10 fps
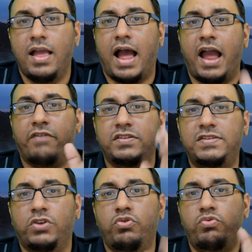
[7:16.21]
I have to
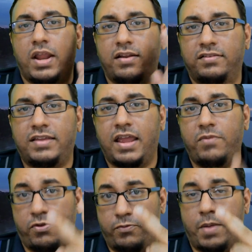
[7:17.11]
tell you, render time,
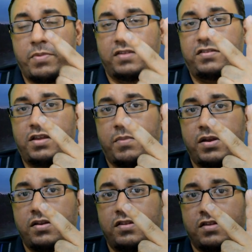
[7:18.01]
remember this is coming
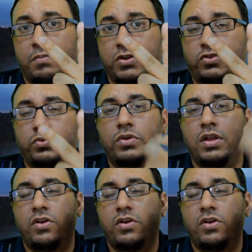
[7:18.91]
in as number two,